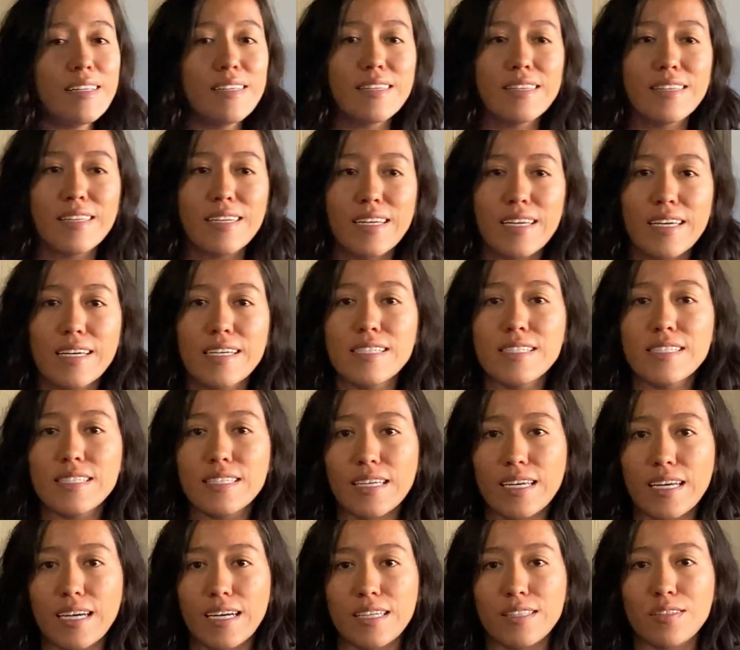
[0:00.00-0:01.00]
tres
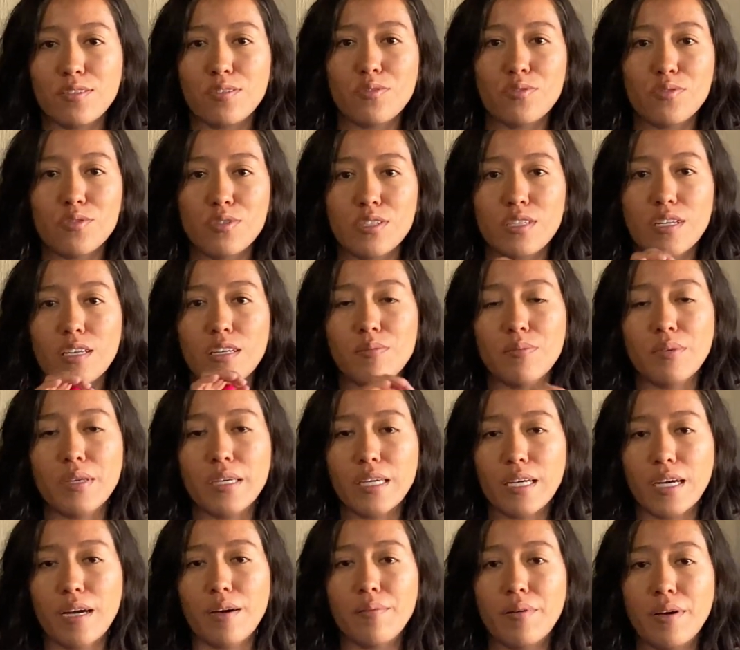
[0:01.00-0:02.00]
gatos en mi
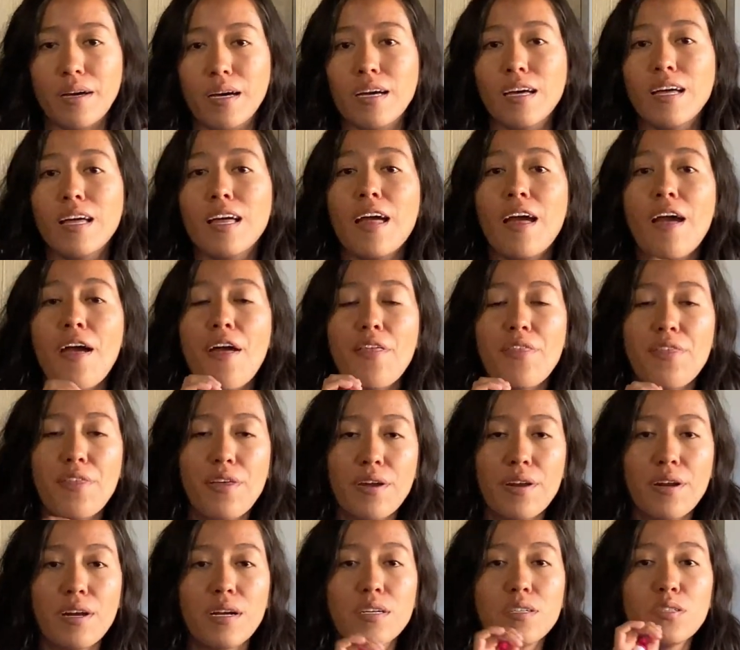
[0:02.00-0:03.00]
cama.
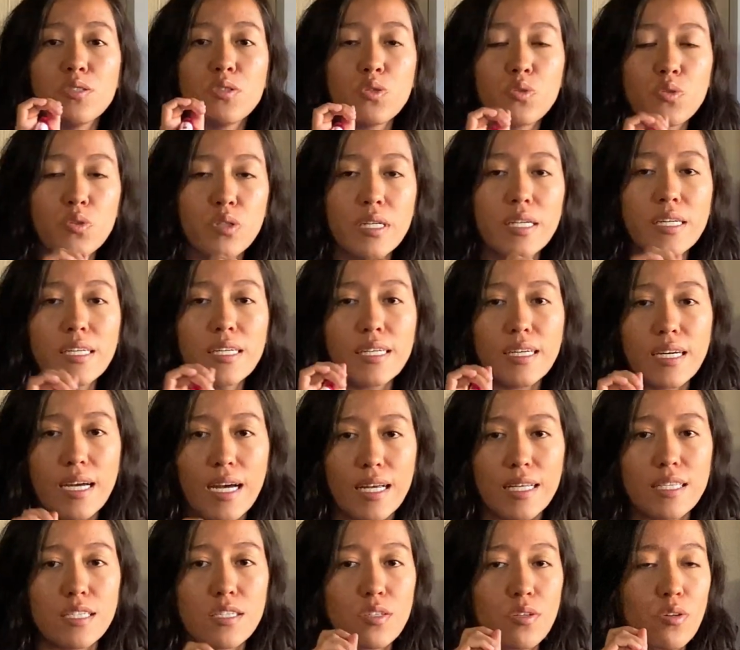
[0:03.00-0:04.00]
There are 3
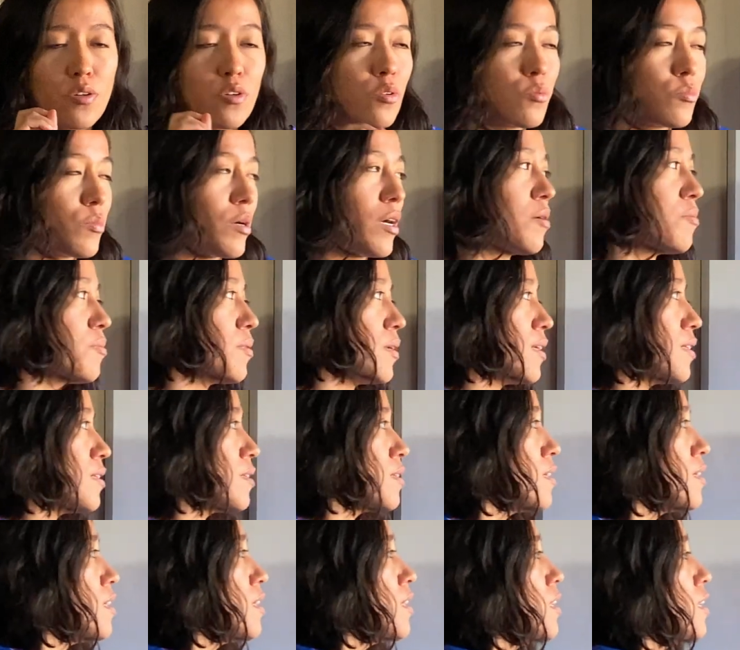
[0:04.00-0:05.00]
cats on my bed.
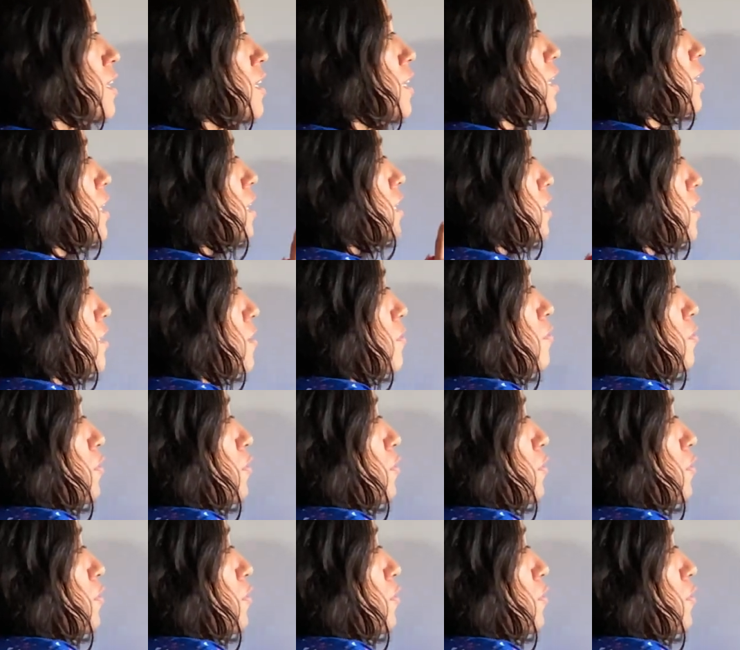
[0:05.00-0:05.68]
And if